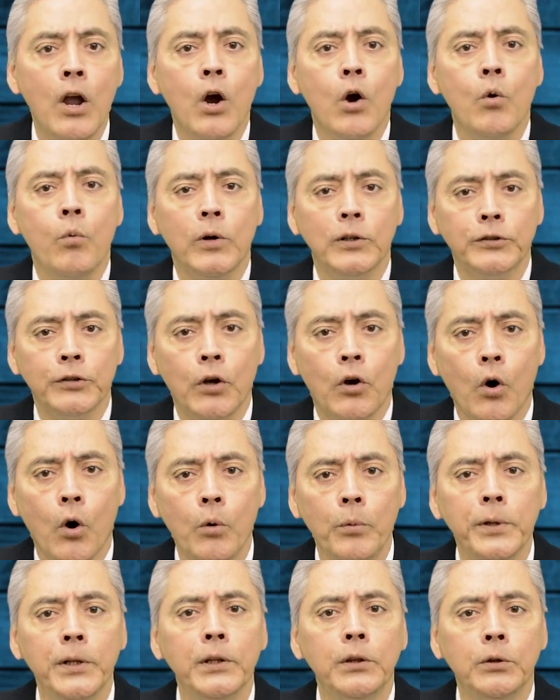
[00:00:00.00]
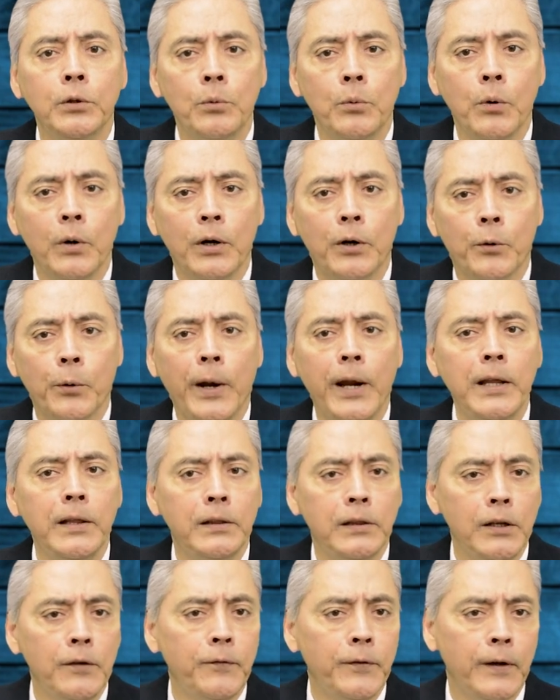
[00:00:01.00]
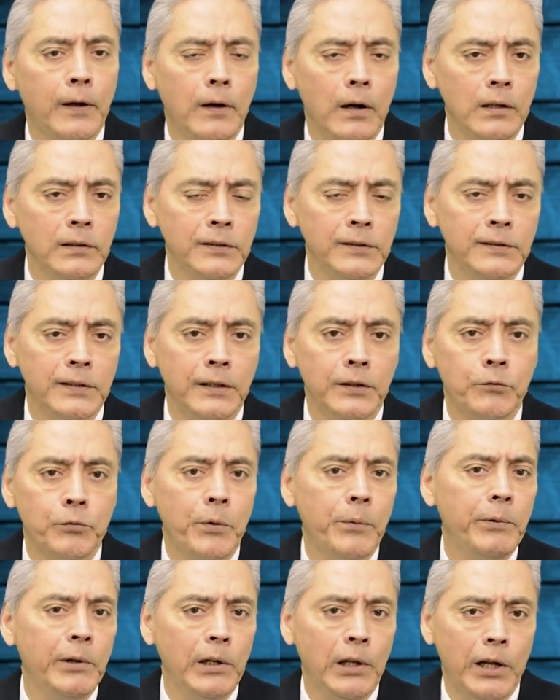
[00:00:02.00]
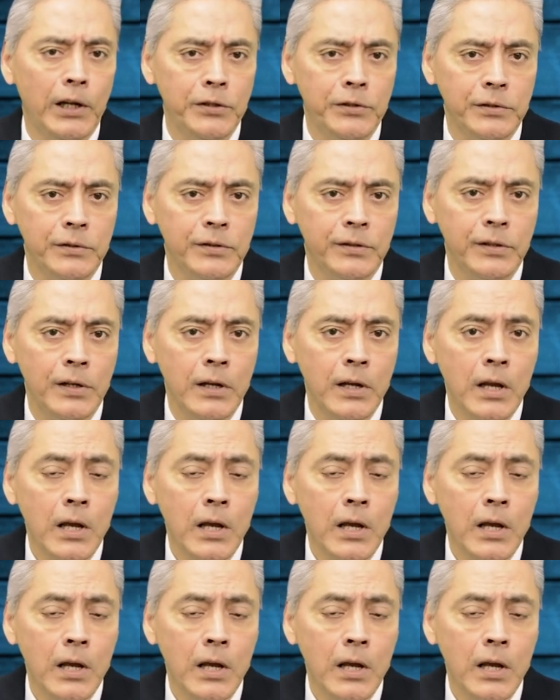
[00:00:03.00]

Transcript: who was going through great difficulties and tribulations.